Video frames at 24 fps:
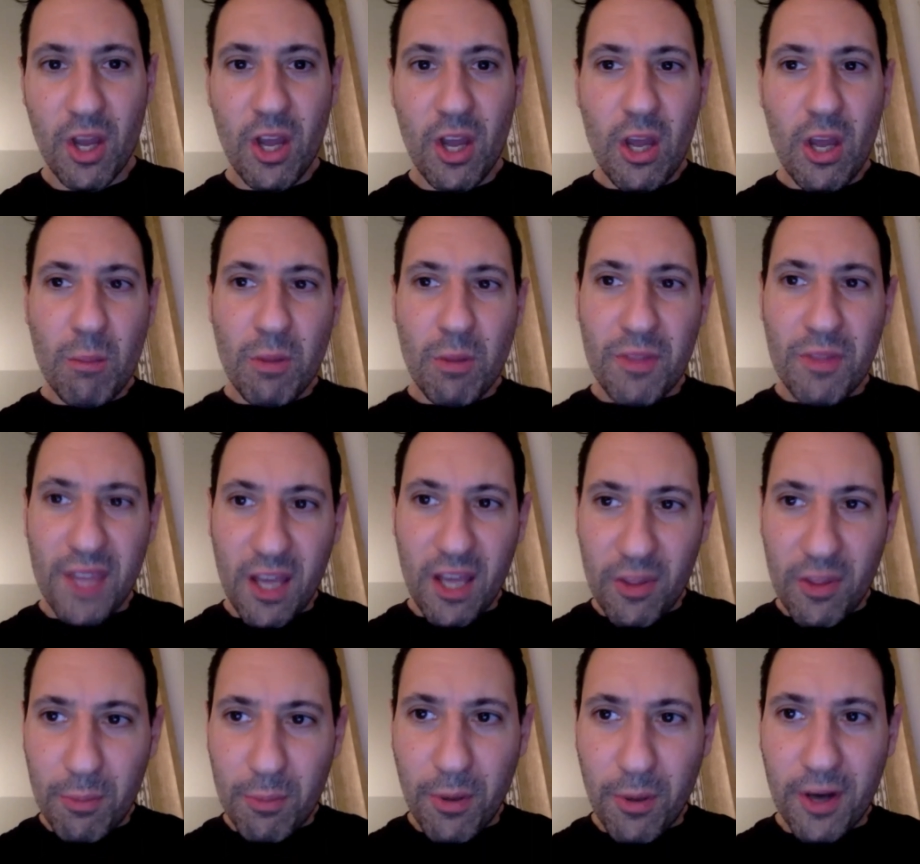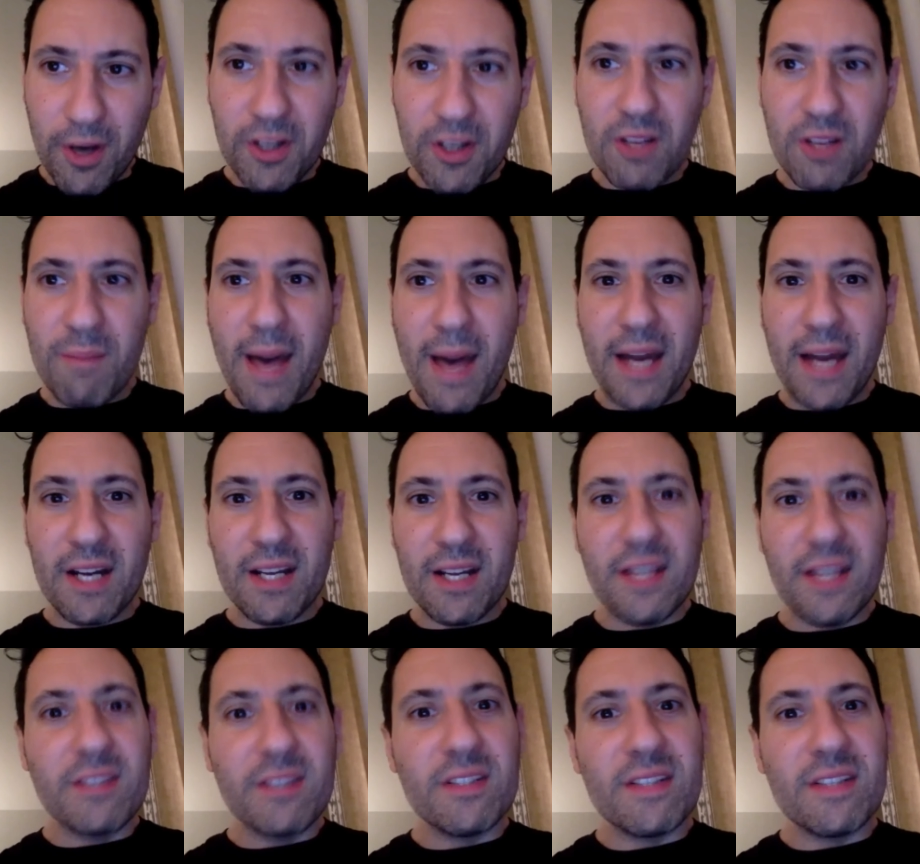But the other part about it
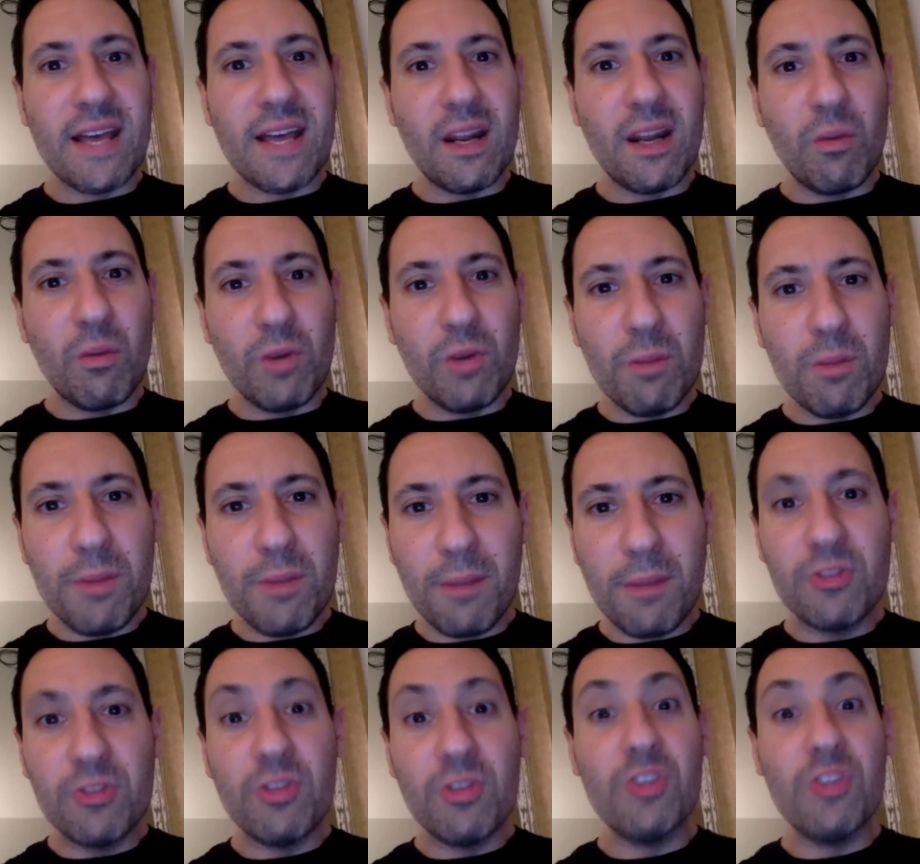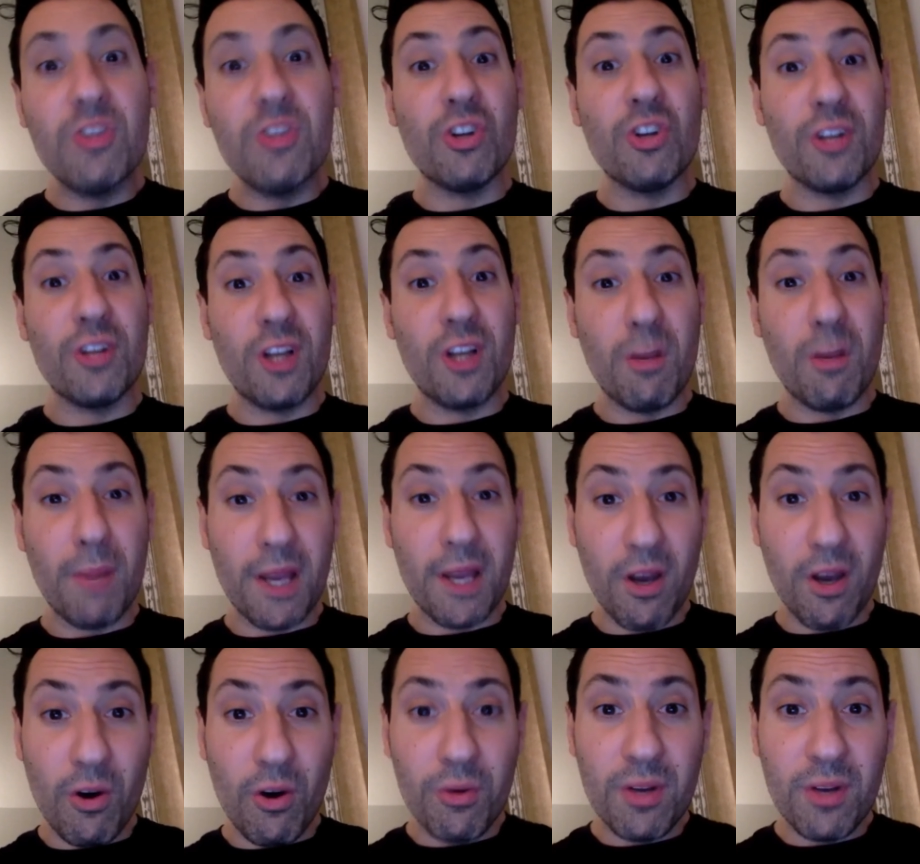is, is that I wouldn't be able to do the journey on my
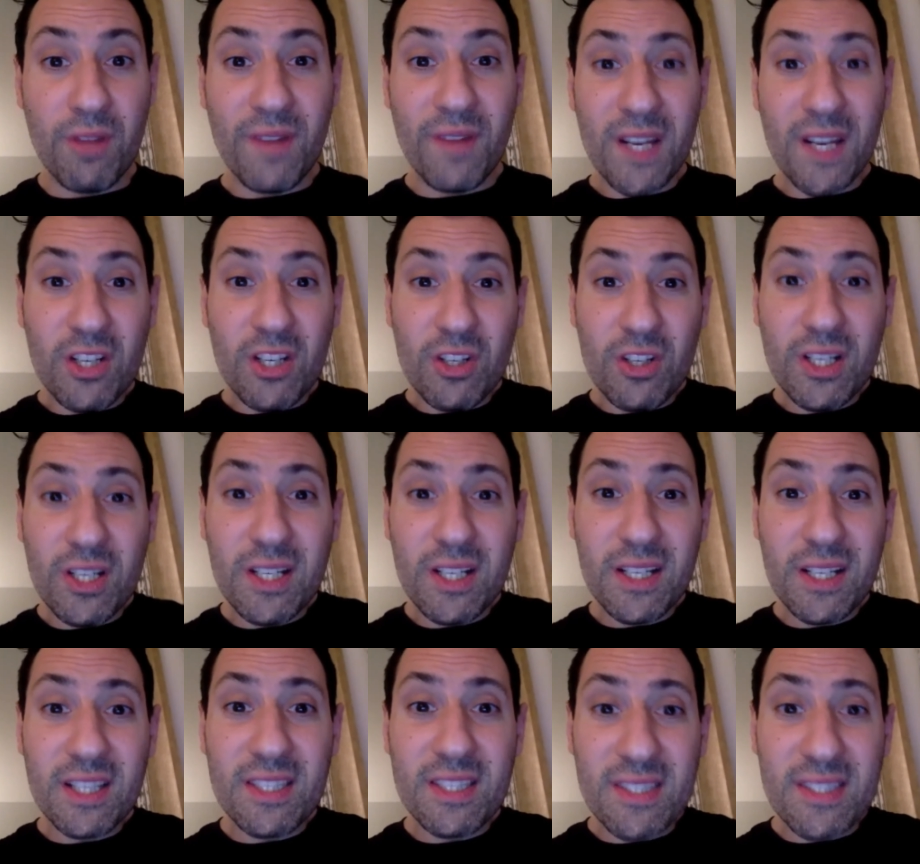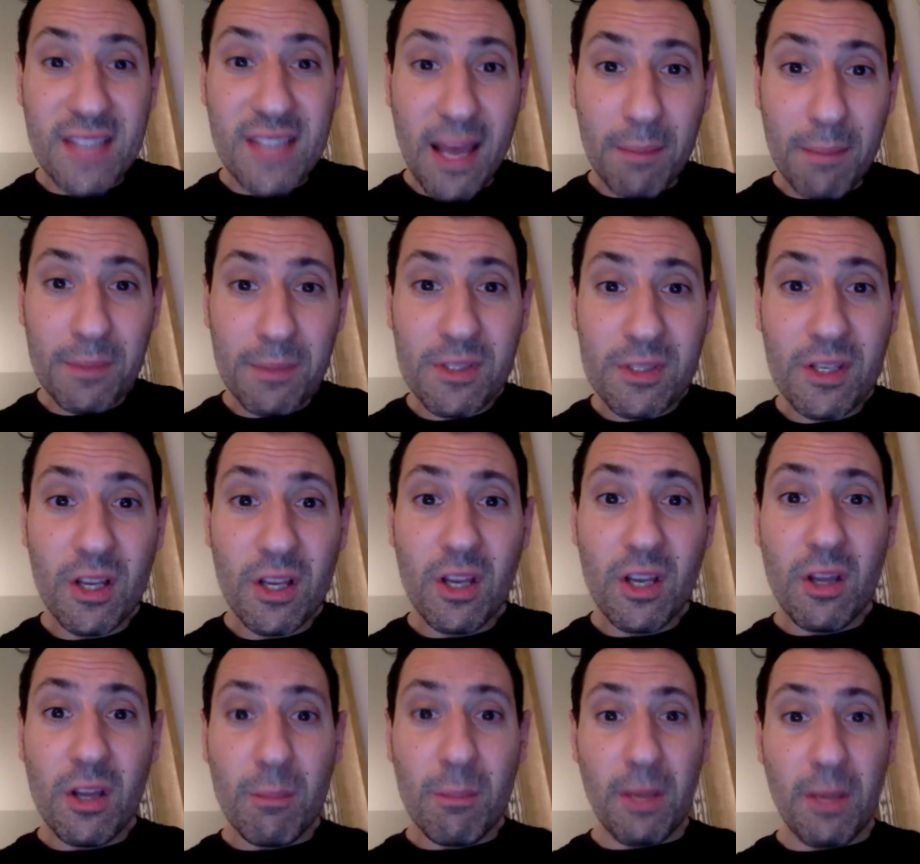own if I couldn't accept
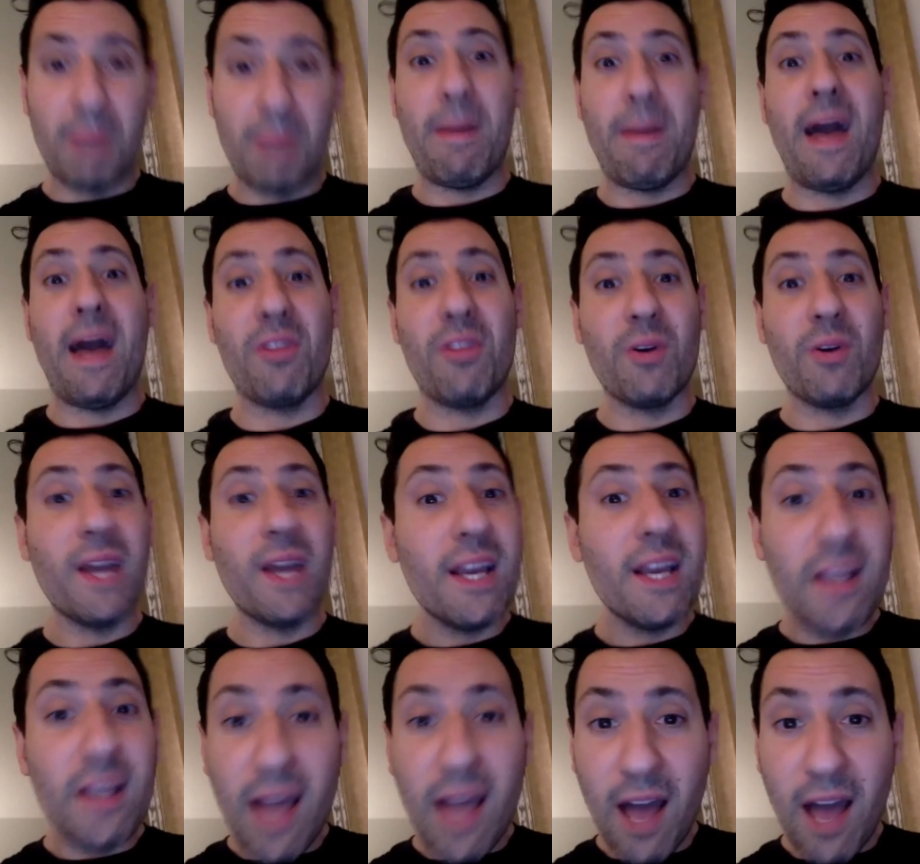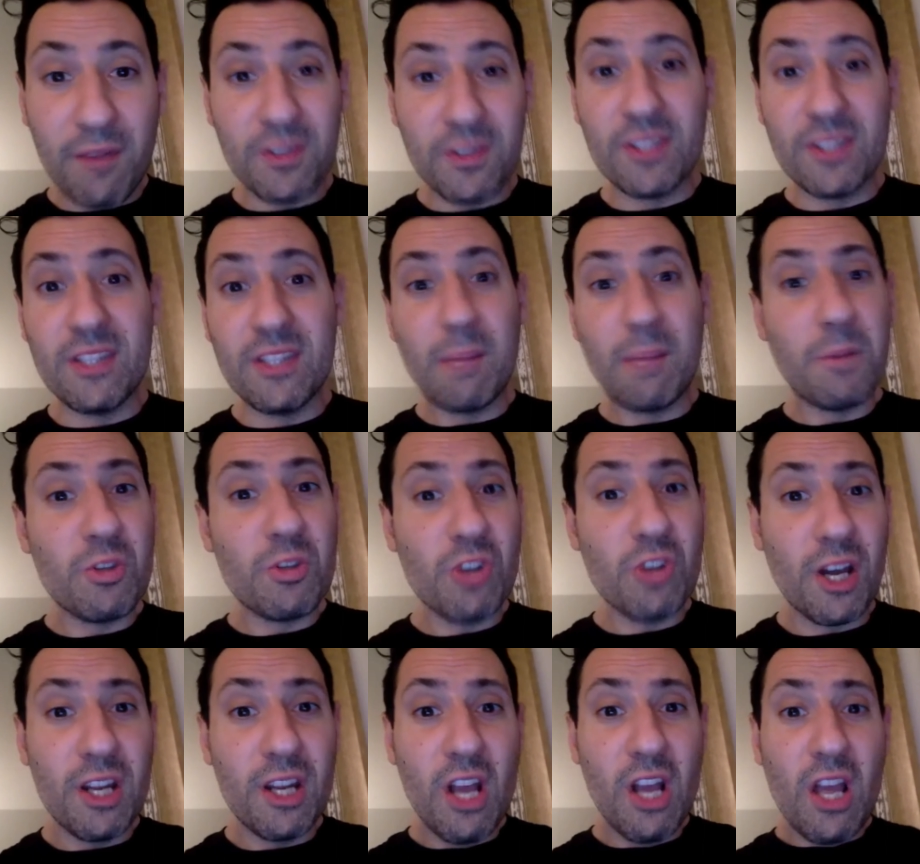my path. Okay, have to accept the shot.